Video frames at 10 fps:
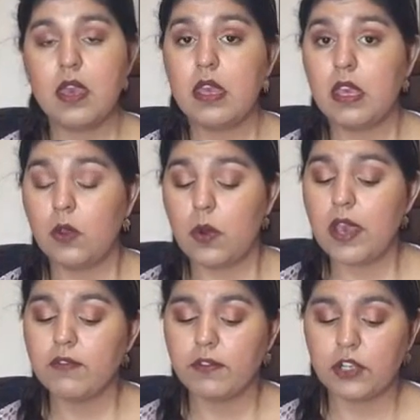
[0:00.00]
He
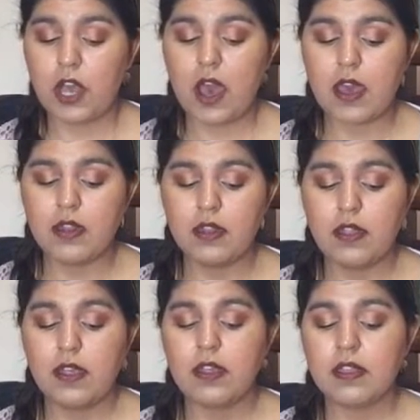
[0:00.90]
quite forgot
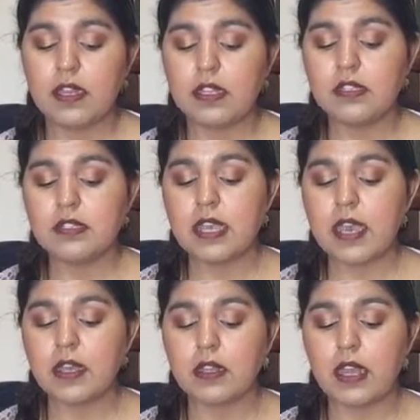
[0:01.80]
that his tail